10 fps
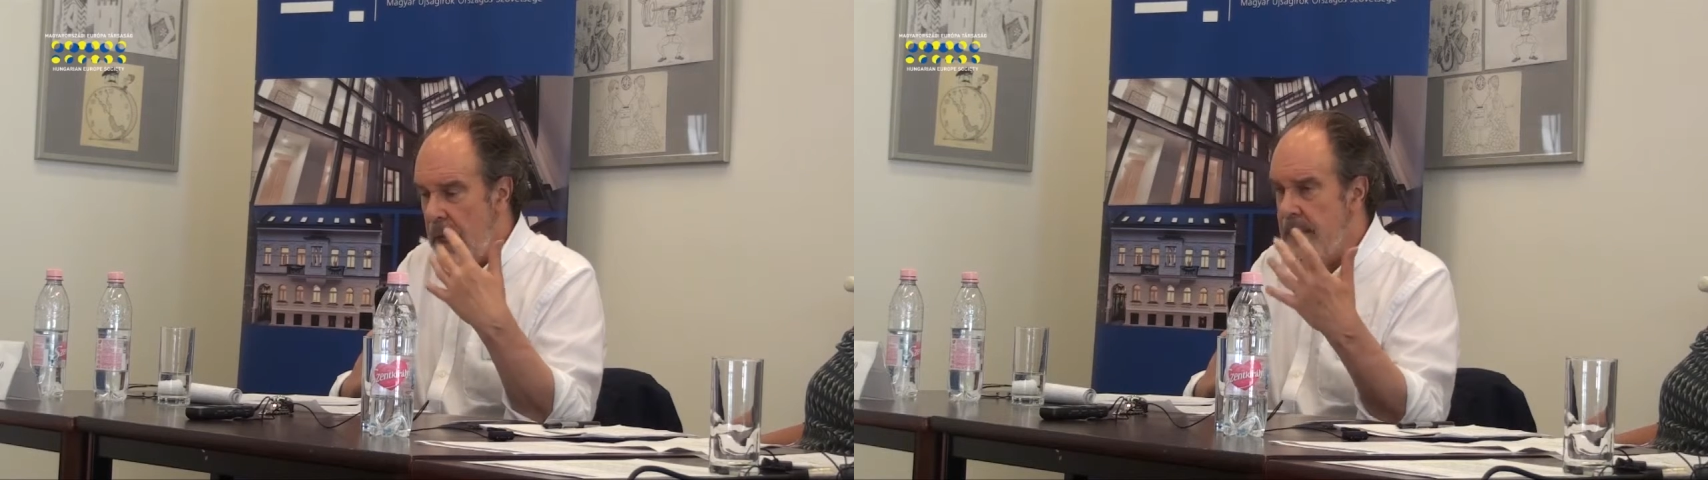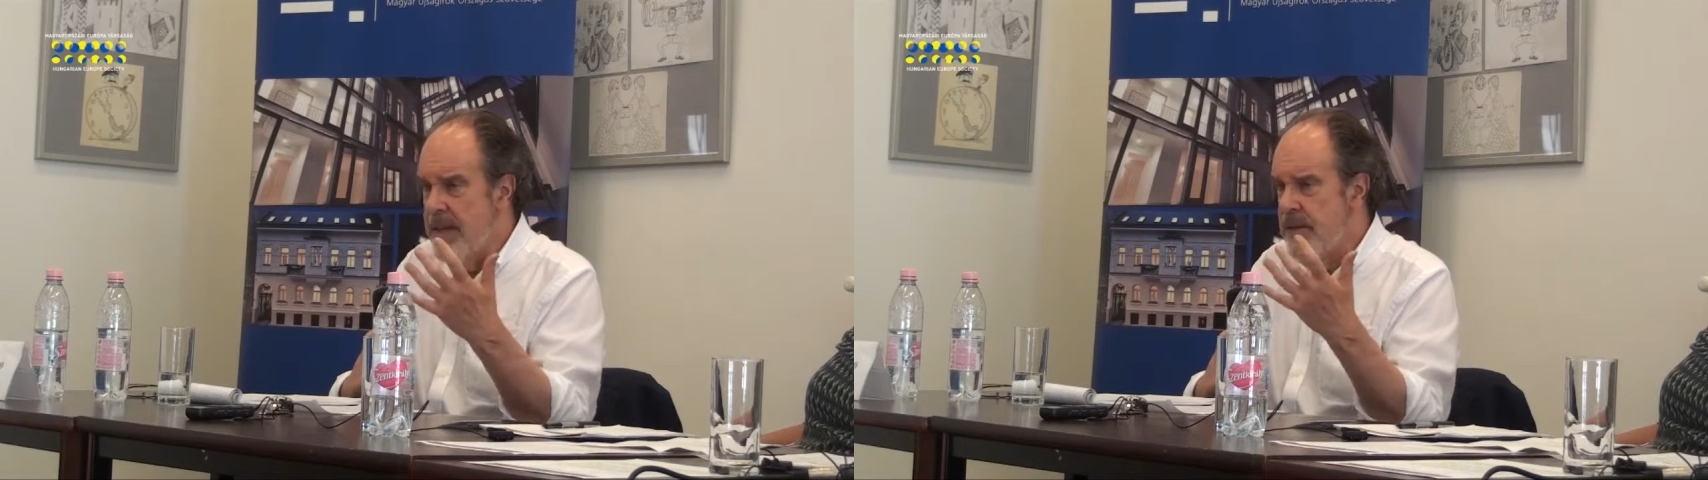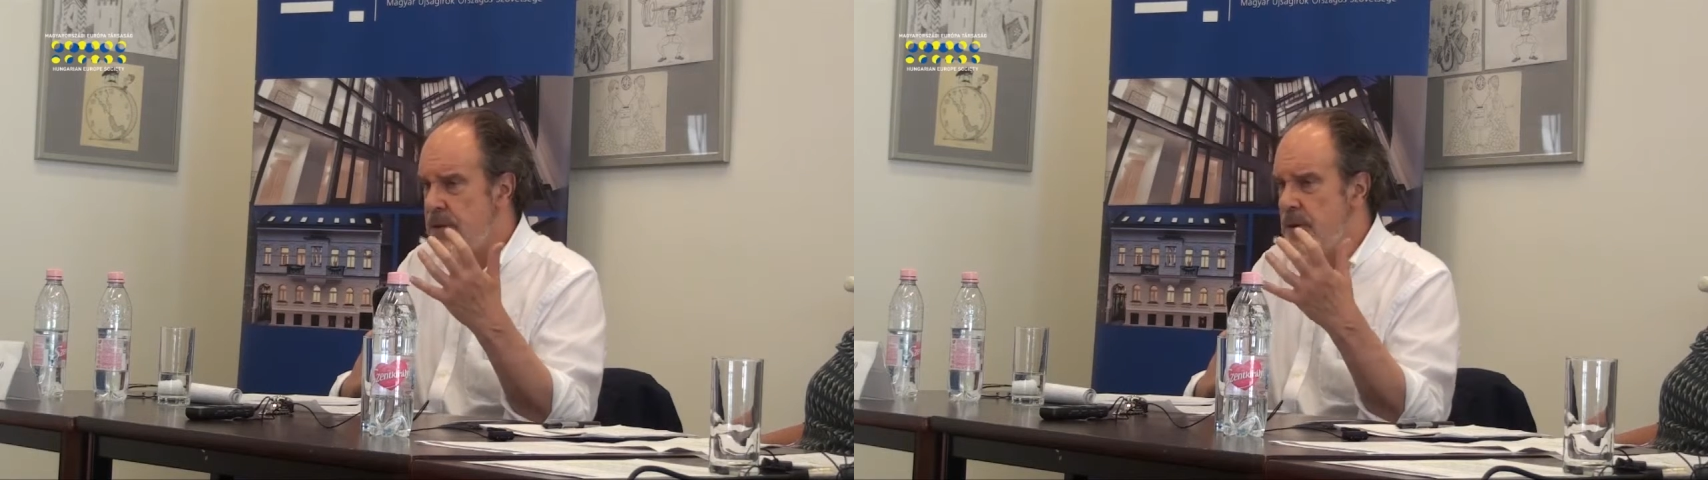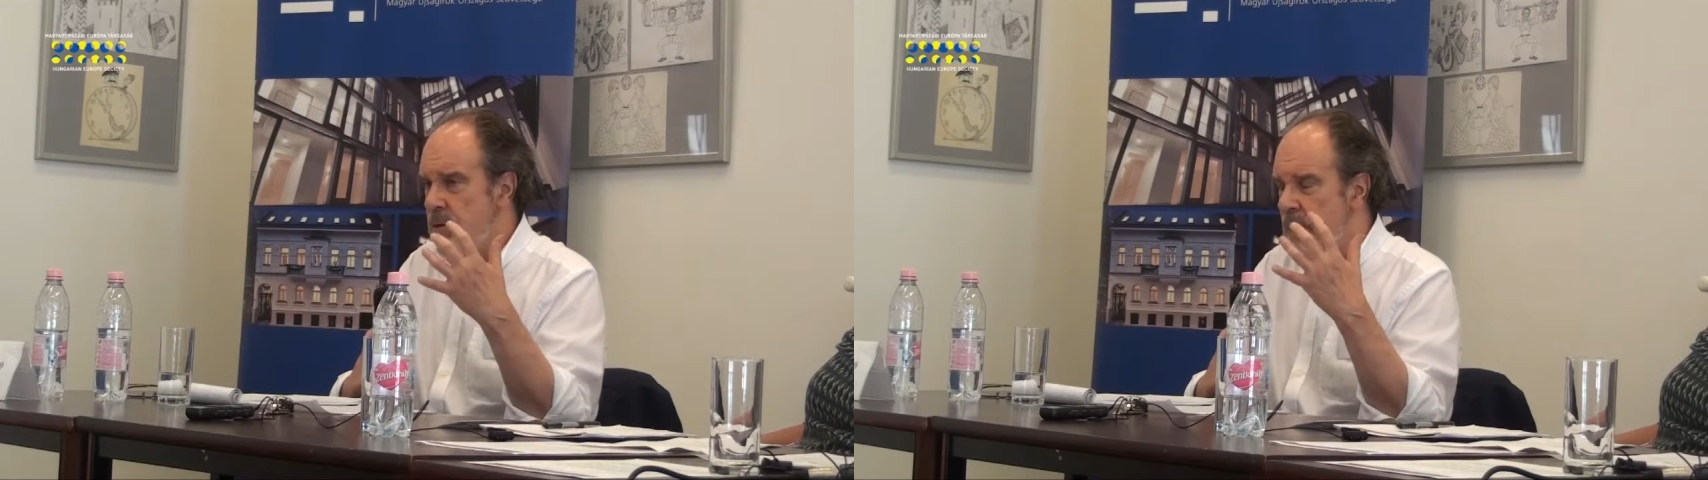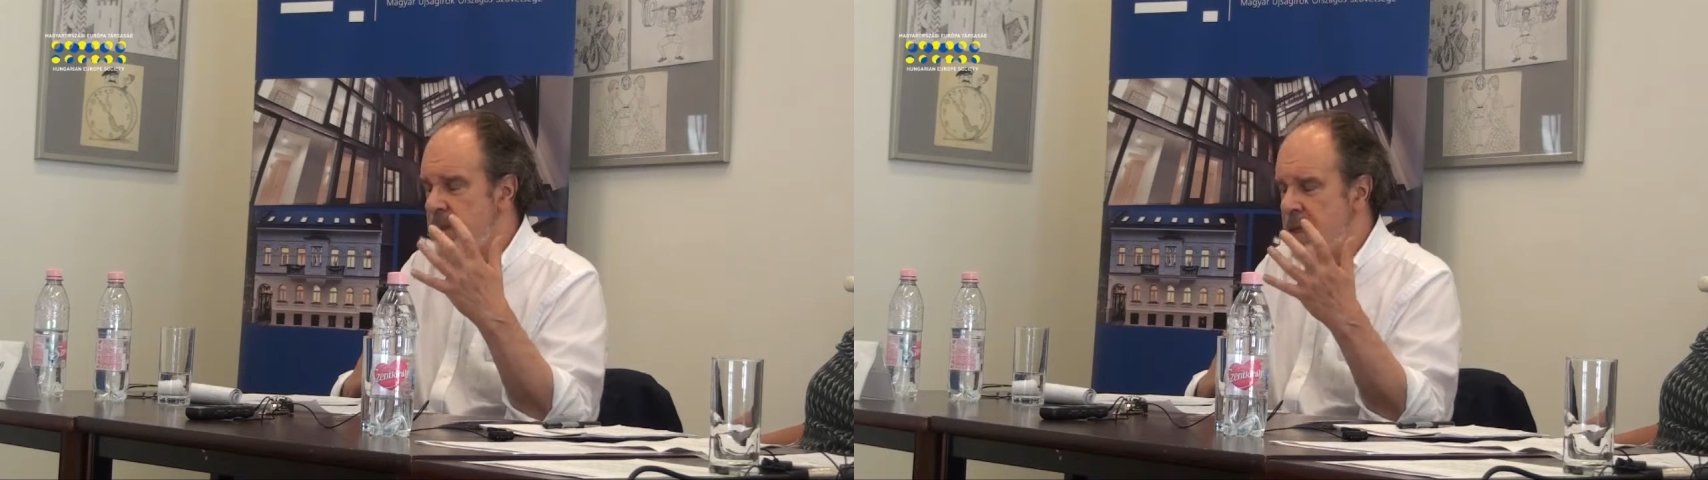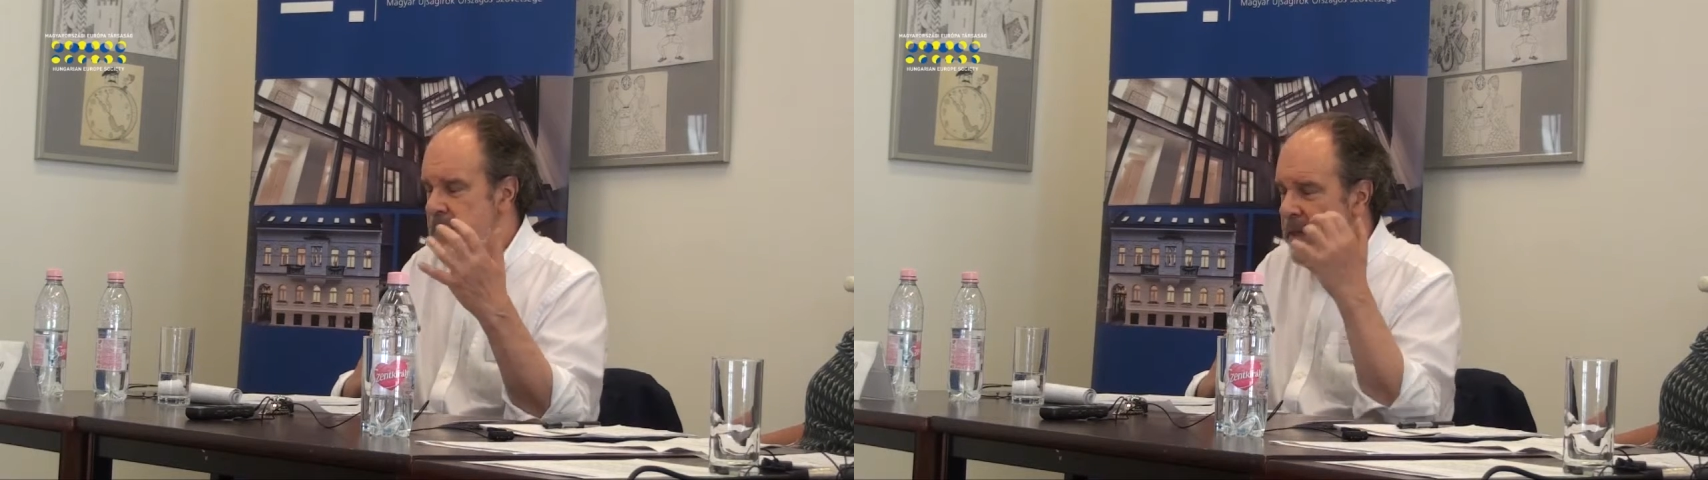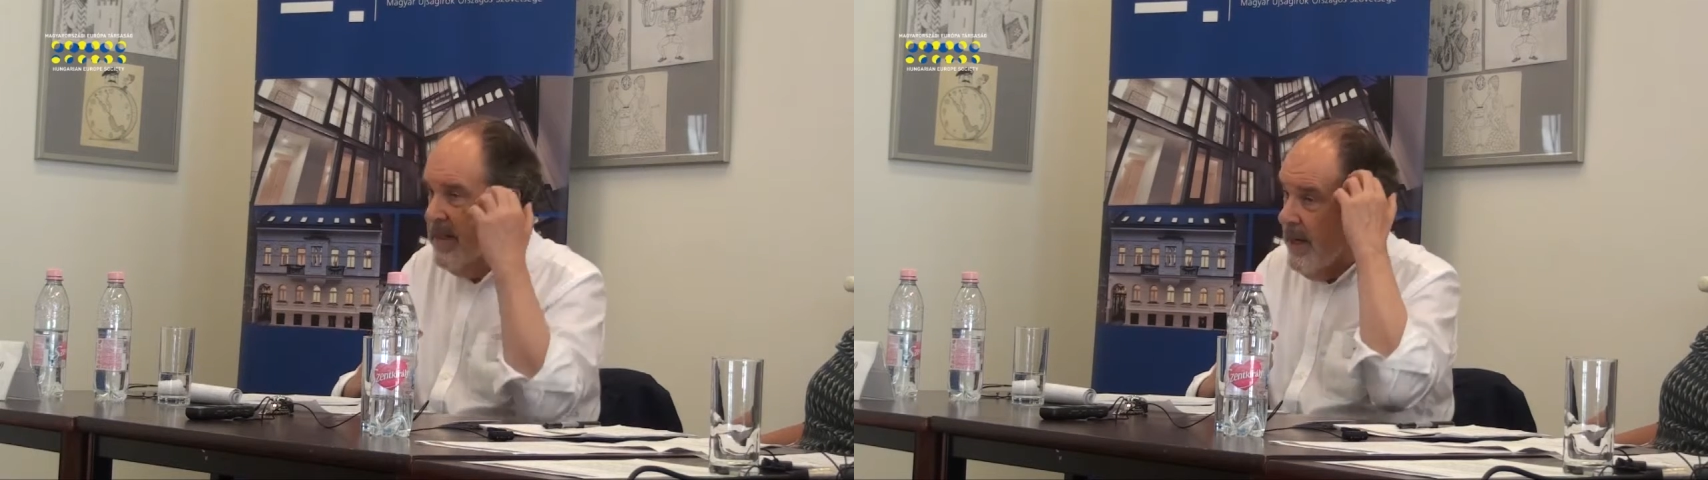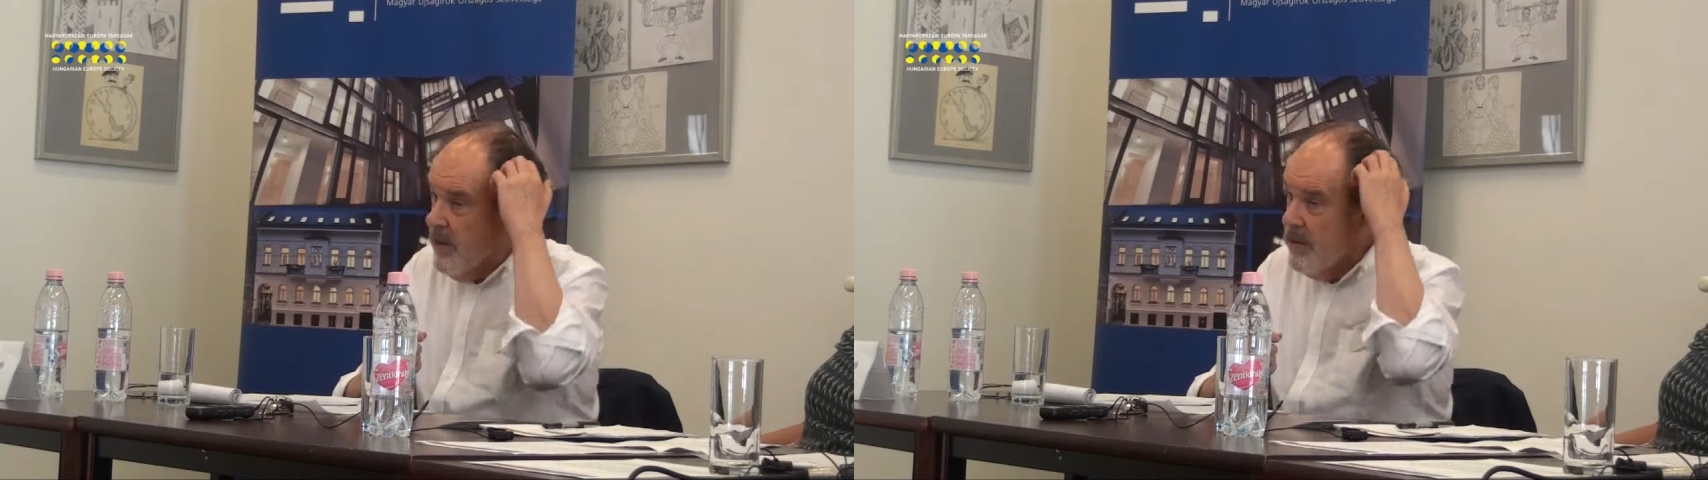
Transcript: And that's true. It doesn't mean to say